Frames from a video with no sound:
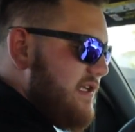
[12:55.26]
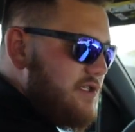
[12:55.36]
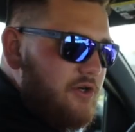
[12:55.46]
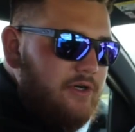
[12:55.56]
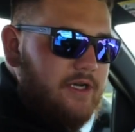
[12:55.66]
then
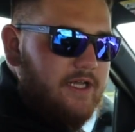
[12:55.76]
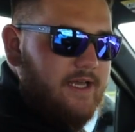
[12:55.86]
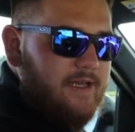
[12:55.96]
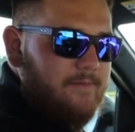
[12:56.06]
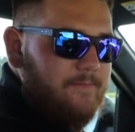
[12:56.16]
turn it
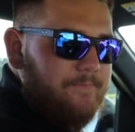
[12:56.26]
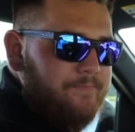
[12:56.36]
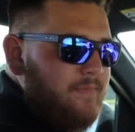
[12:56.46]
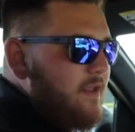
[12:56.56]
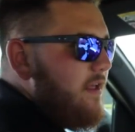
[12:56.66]
again.
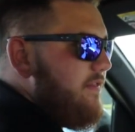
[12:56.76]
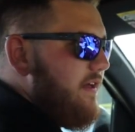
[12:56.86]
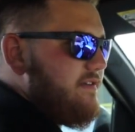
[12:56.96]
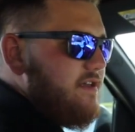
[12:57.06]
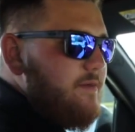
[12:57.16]

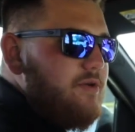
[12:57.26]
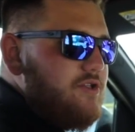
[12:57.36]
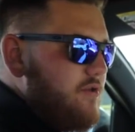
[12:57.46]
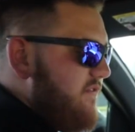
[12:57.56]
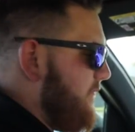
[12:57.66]
That's going to put you into